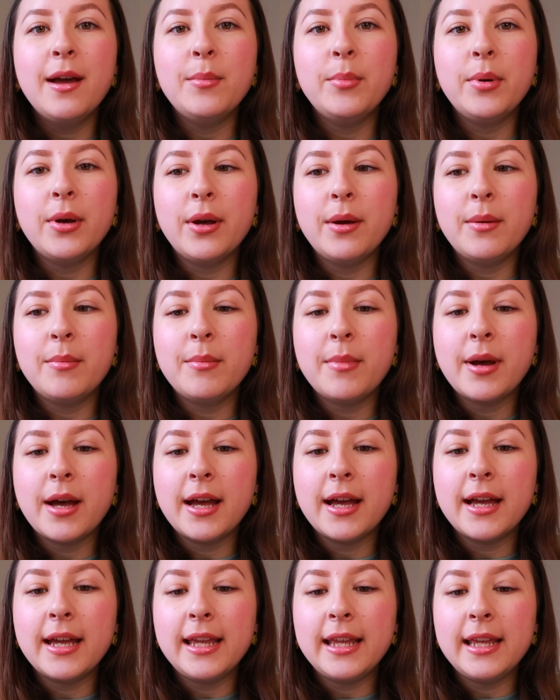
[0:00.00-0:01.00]
but
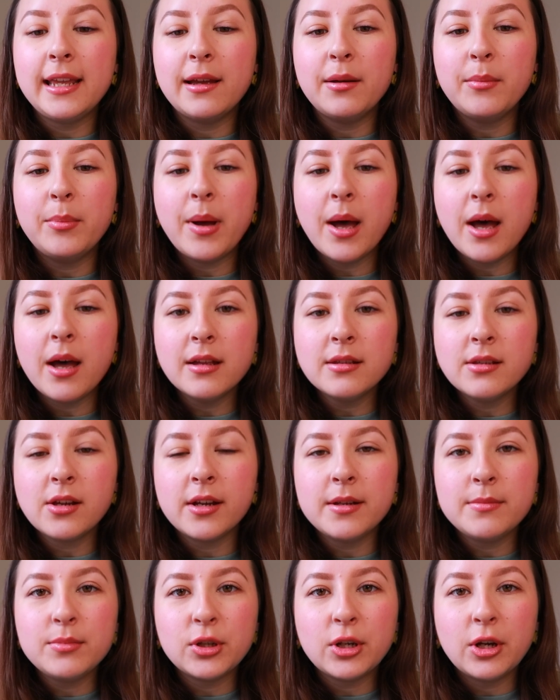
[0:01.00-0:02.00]
my
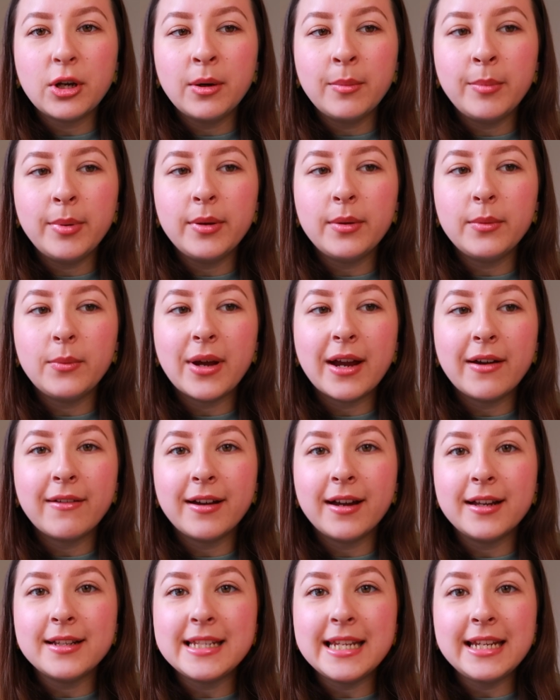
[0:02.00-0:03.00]
part-time job where
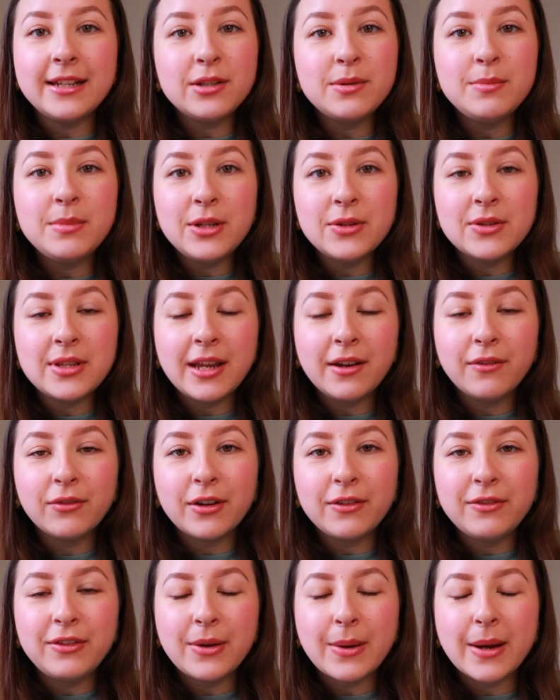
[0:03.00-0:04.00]
I teach music for
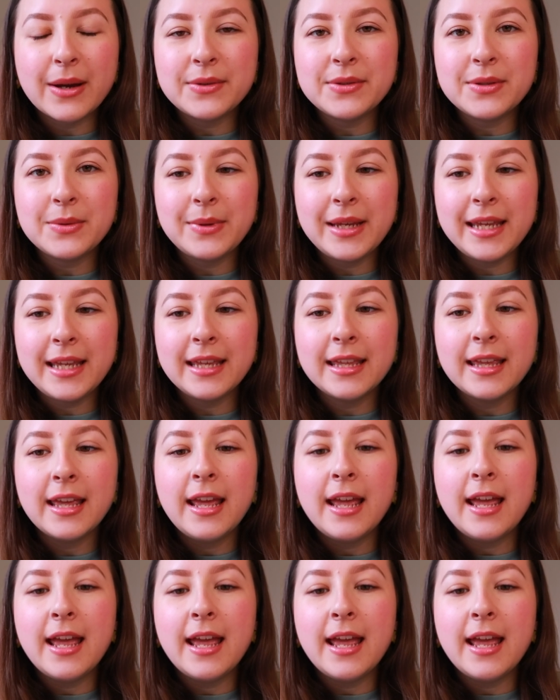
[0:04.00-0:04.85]
a few hours a week